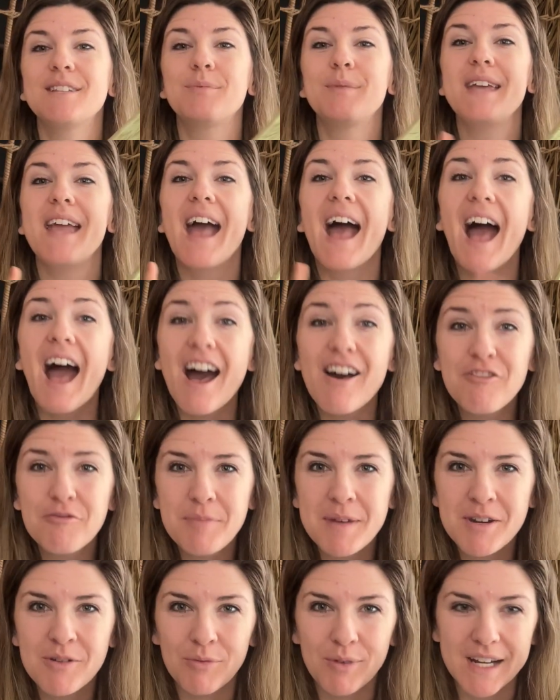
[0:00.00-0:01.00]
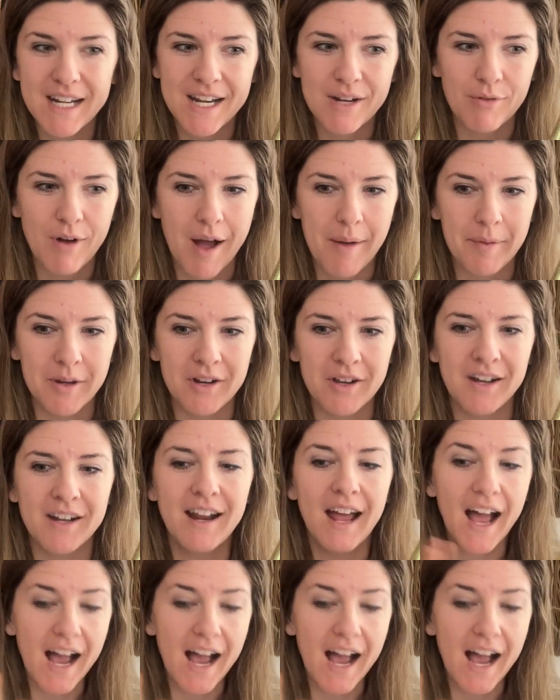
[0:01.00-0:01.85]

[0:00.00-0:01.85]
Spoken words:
we have been reading Robin Hood.